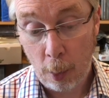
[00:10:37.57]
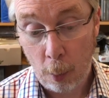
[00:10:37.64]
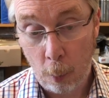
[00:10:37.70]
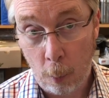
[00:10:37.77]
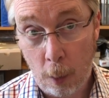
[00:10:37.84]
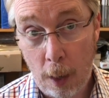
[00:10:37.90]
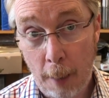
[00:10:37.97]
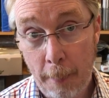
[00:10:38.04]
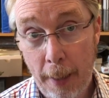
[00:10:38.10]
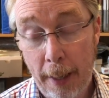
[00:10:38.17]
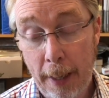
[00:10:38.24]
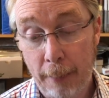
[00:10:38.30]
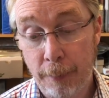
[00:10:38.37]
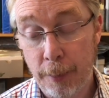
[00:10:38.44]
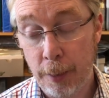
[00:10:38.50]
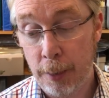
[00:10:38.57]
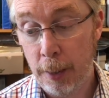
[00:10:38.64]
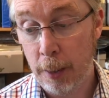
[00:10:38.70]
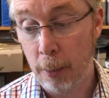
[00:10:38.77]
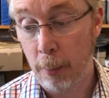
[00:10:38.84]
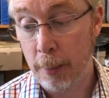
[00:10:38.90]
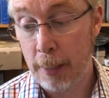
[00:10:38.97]
what I may have to
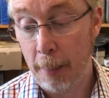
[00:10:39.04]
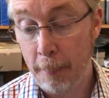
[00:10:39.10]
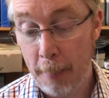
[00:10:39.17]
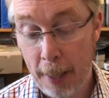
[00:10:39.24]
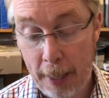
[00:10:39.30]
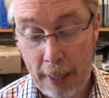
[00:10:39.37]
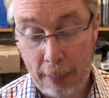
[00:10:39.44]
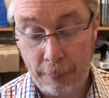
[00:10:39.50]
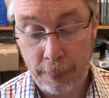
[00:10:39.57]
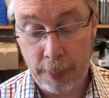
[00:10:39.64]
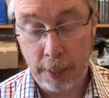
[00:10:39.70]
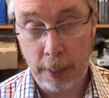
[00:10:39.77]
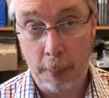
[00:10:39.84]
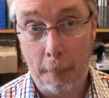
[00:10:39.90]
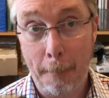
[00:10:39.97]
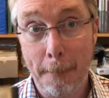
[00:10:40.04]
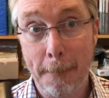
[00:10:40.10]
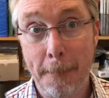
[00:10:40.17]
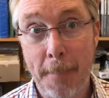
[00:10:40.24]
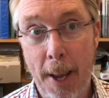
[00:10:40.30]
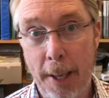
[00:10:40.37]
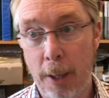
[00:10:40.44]
do is I may have to
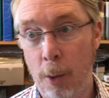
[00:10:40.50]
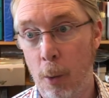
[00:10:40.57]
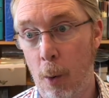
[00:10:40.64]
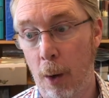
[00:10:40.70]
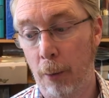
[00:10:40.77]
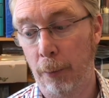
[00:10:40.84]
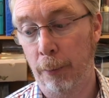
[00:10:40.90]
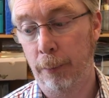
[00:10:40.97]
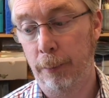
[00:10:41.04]
make one.